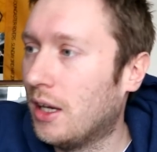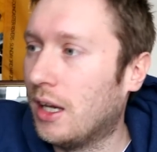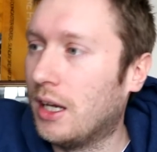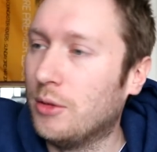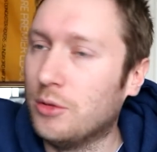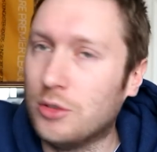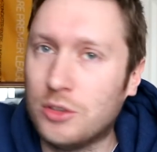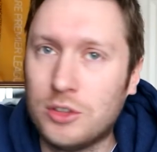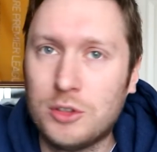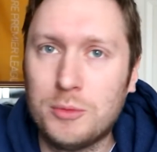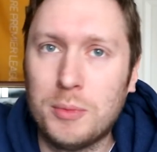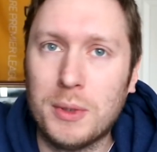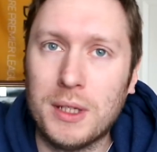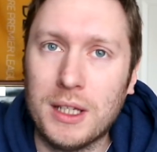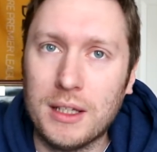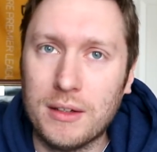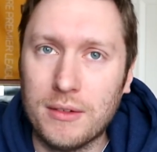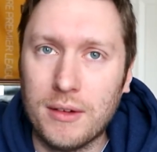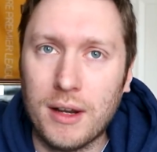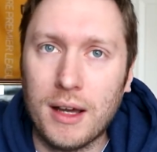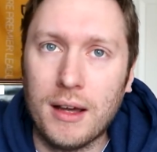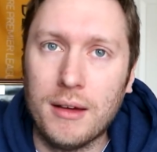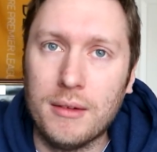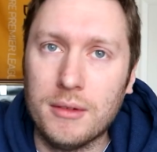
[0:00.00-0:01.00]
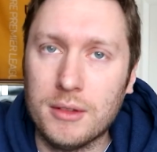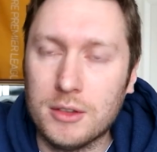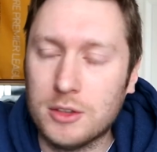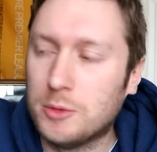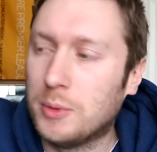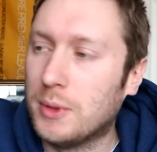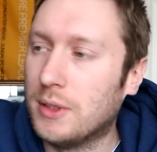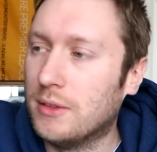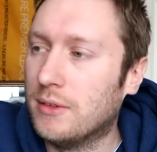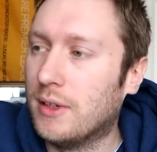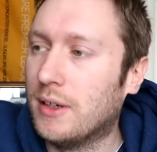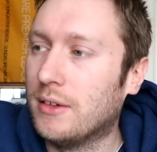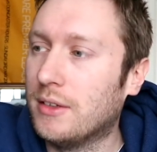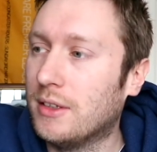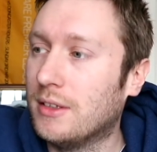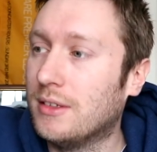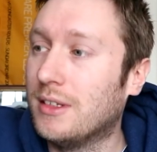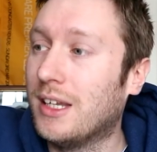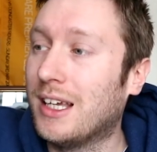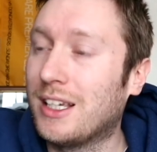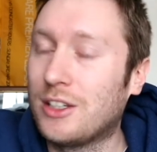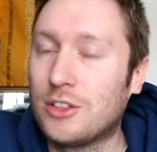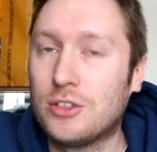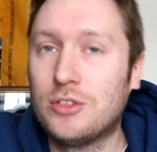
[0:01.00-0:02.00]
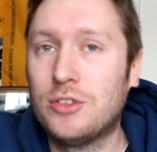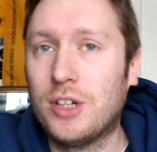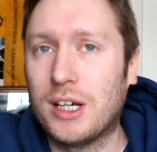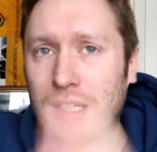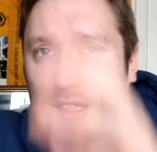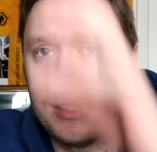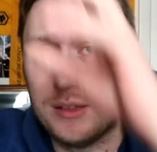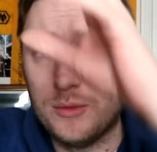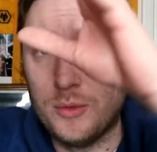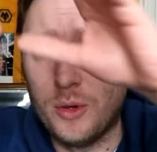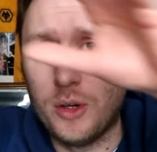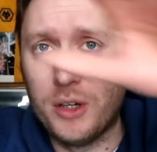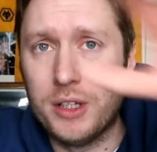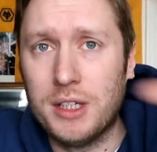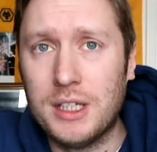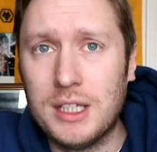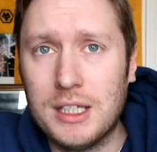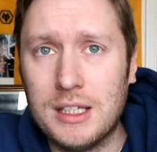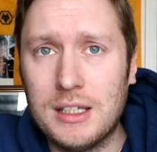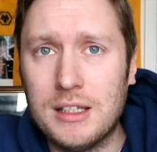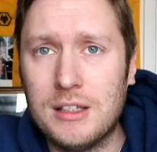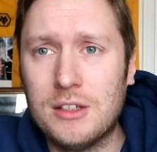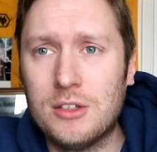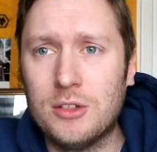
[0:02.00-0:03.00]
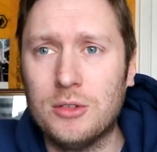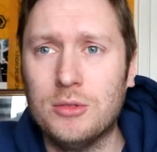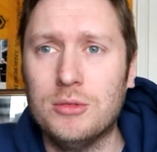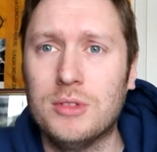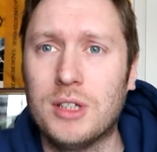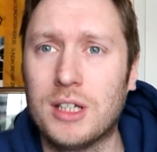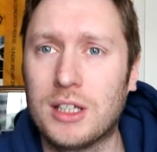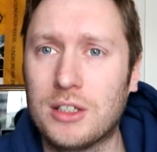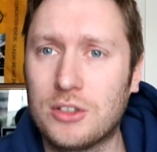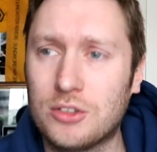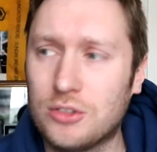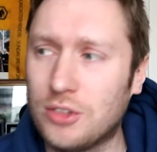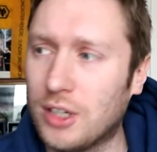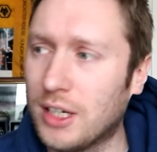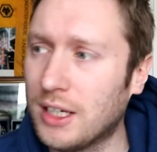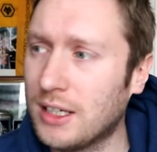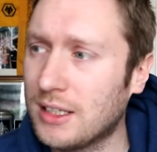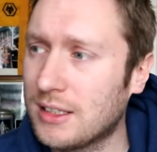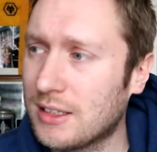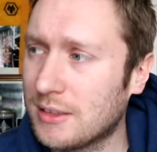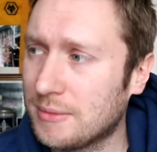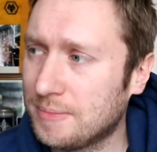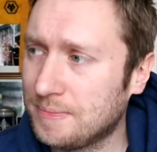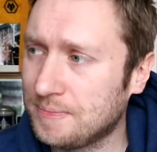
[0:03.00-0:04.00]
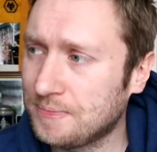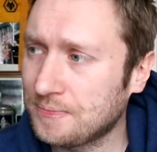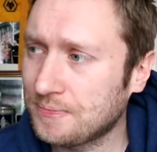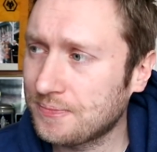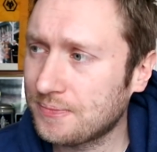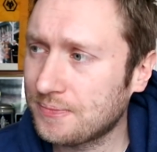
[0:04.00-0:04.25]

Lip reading: and it was spinning around and extracting what it needed to extract.